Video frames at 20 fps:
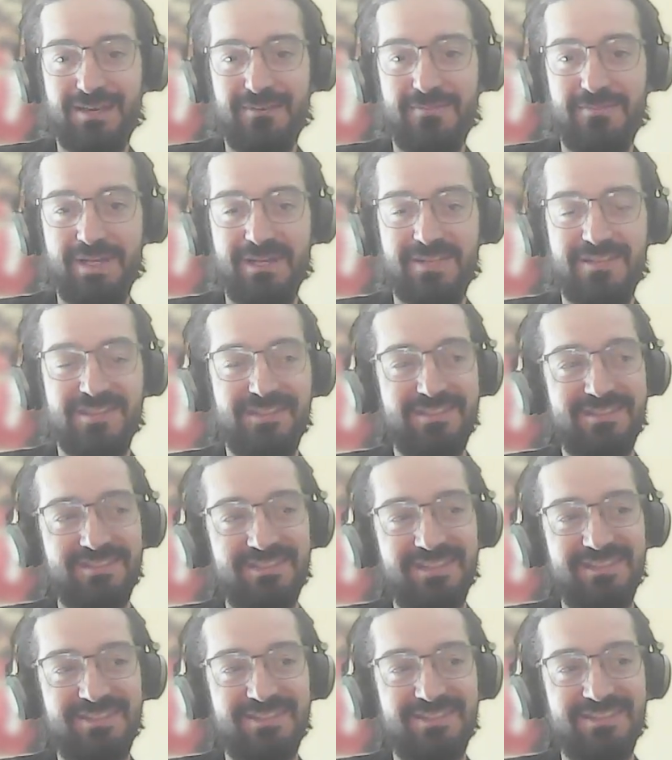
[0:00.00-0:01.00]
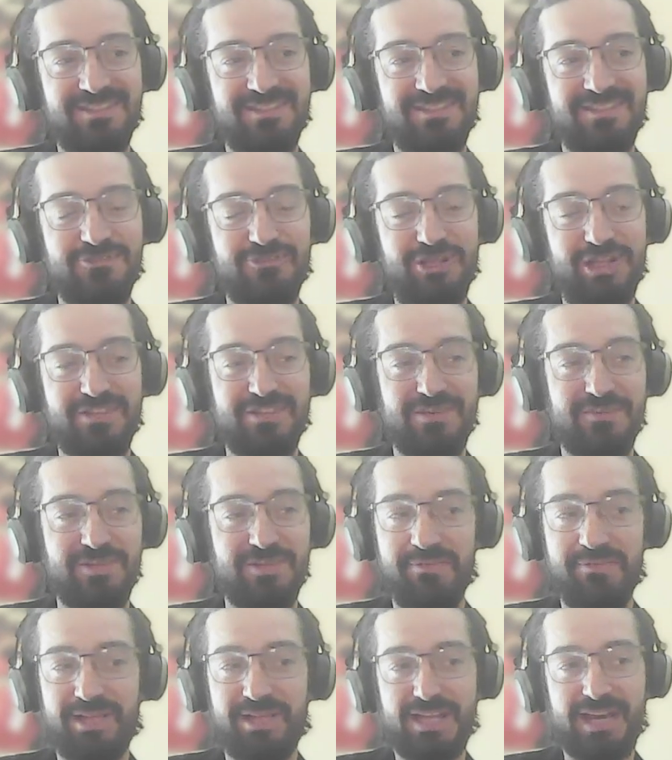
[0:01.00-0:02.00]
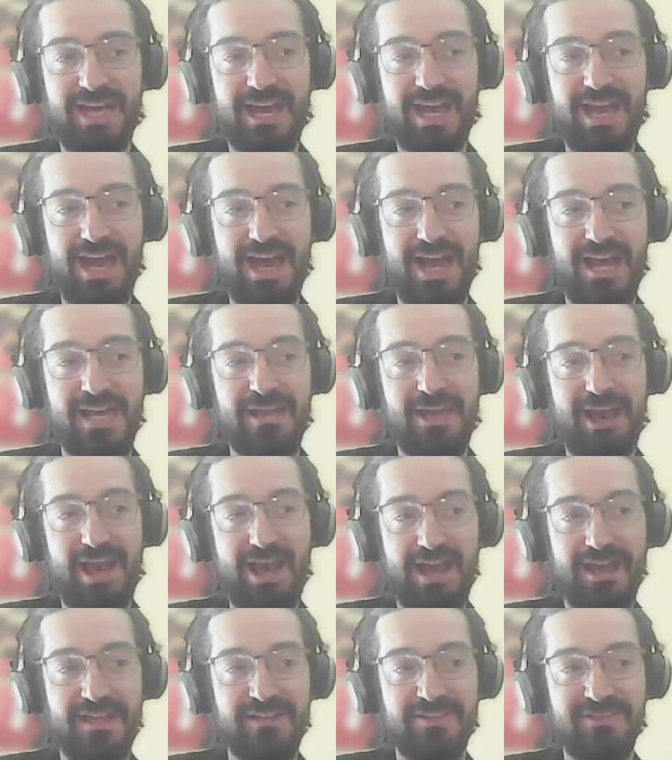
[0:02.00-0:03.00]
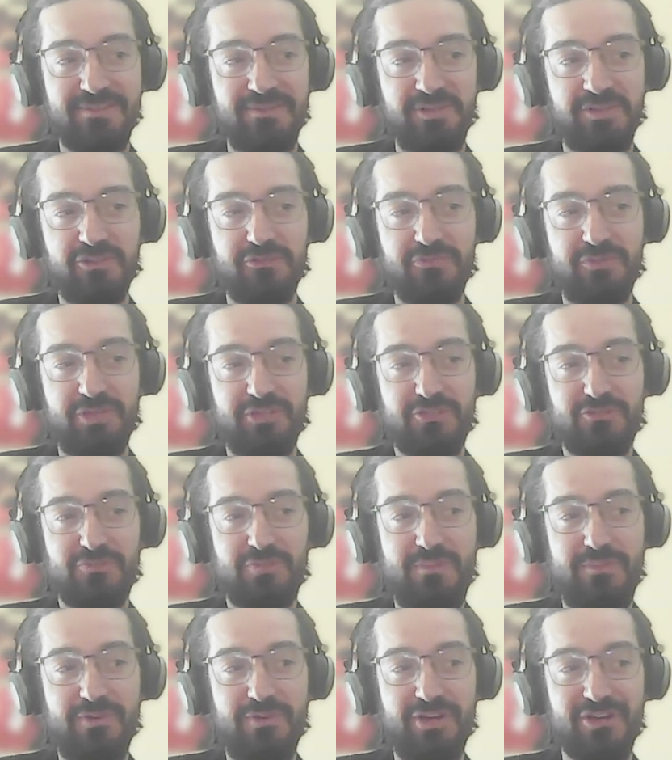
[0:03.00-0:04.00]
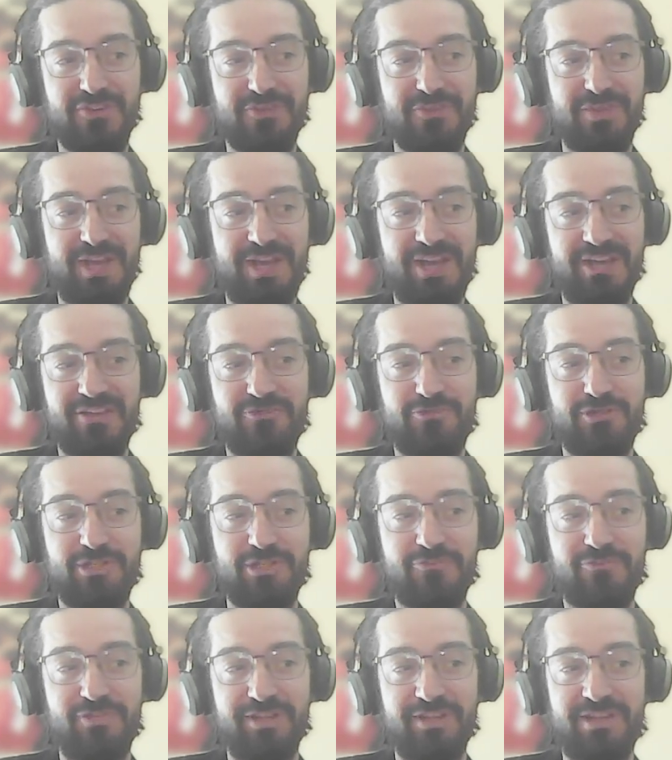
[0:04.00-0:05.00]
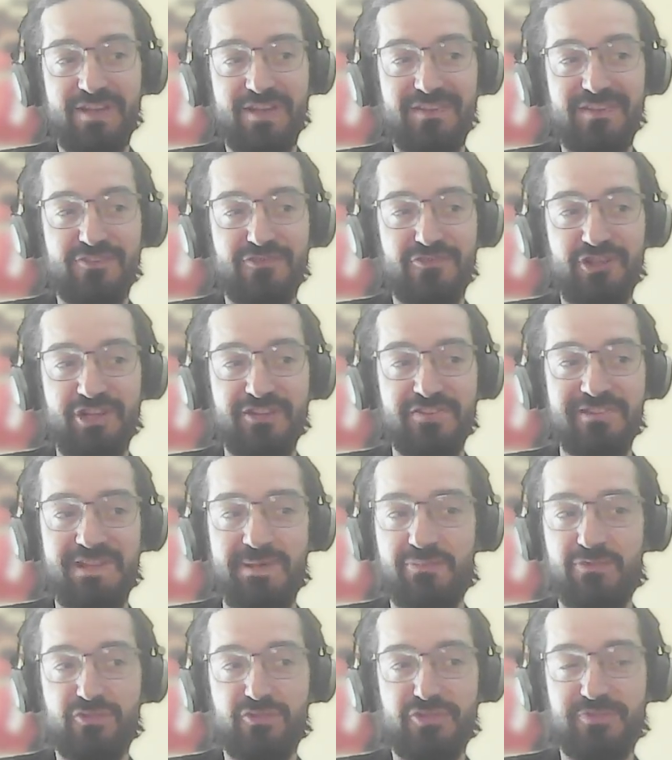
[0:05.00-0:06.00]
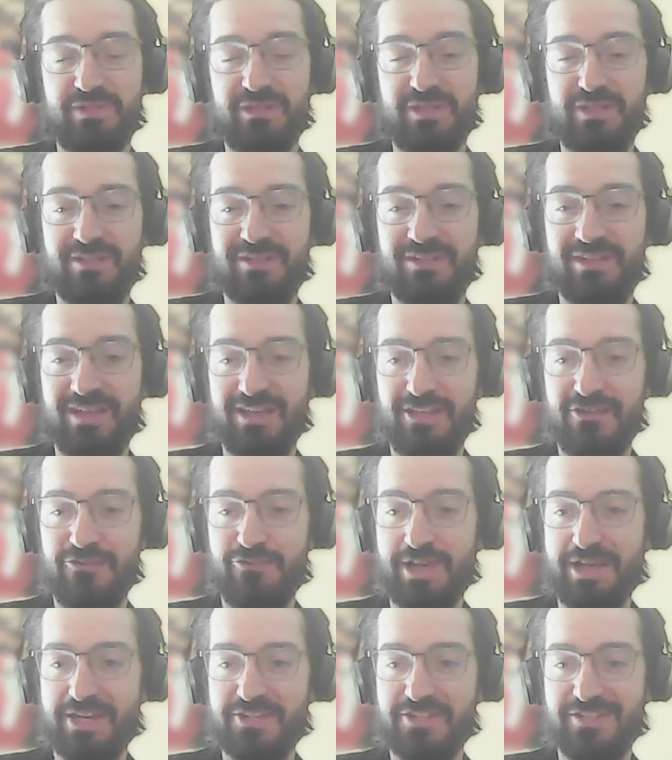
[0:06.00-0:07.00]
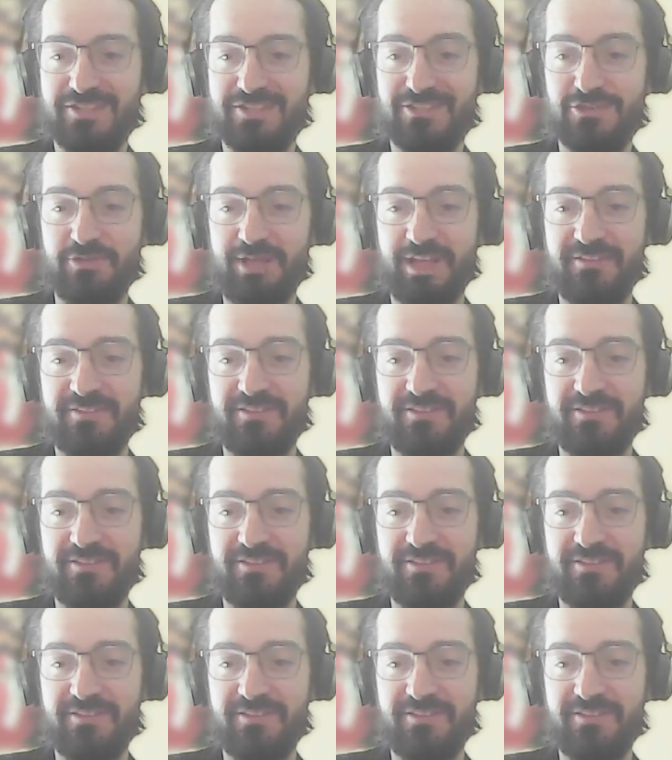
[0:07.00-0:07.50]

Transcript: But it's great sometimes. Like I had the same experience with my parents, but I had really fantastic friends that pushed me in direction. So when I